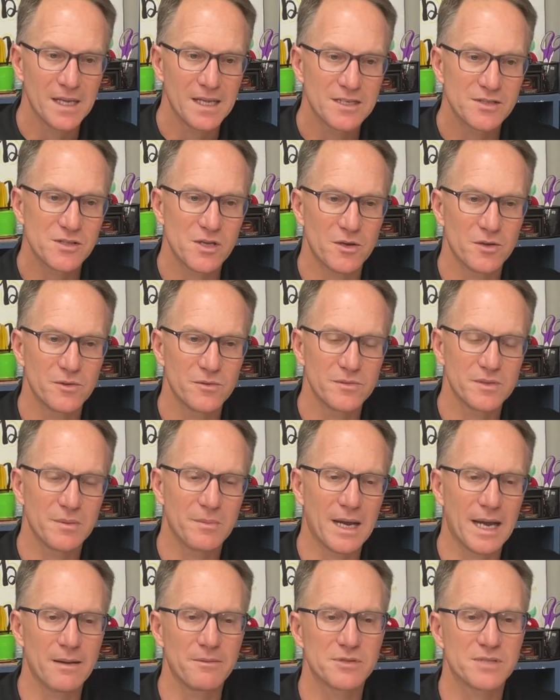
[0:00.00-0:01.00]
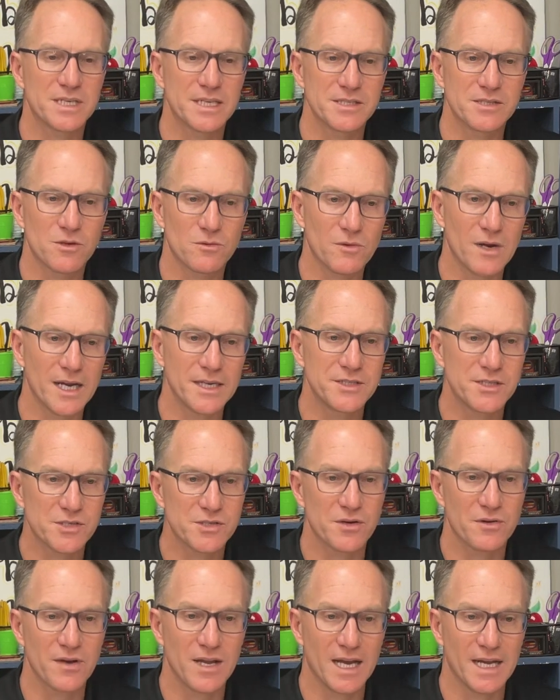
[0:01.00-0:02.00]
So the Bible says the righteous
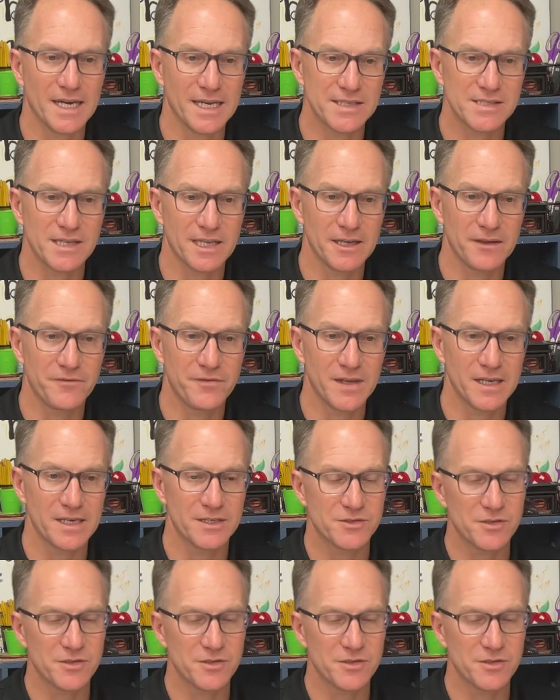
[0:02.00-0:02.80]
are not easily offended.